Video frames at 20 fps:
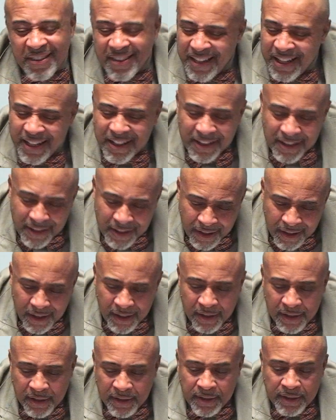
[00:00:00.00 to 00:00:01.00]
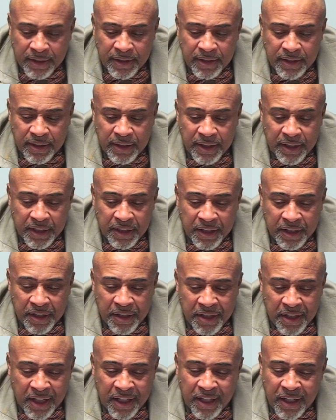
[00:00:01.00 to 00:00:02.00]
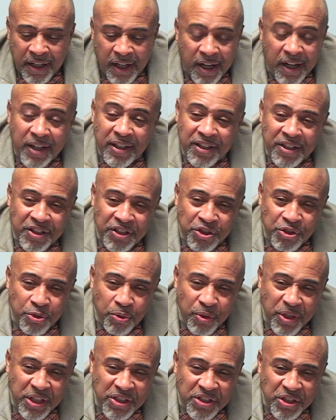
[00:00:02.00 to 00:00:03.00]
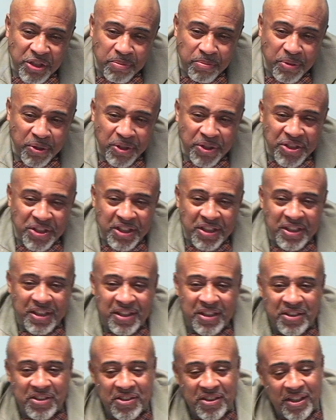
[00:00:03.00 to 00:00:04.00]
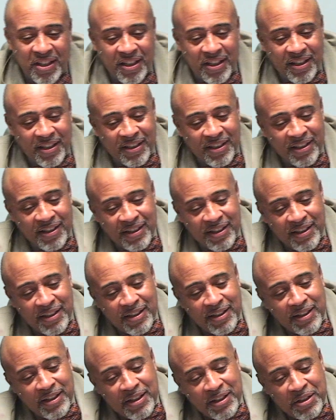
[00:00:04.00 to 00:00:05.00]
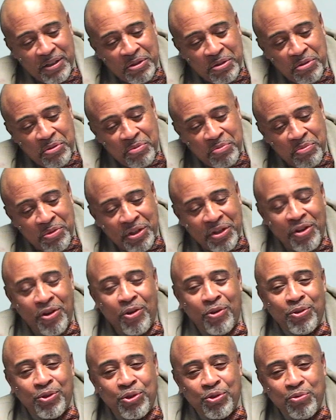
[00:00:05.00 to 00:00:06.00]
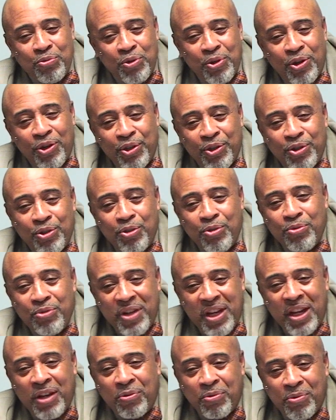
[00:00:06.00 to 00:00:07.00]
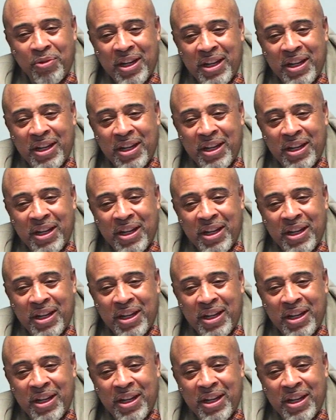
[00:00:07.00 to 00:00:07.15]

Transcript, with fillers: Thank God that God in his grace and mercy didn't say, because you were a no-count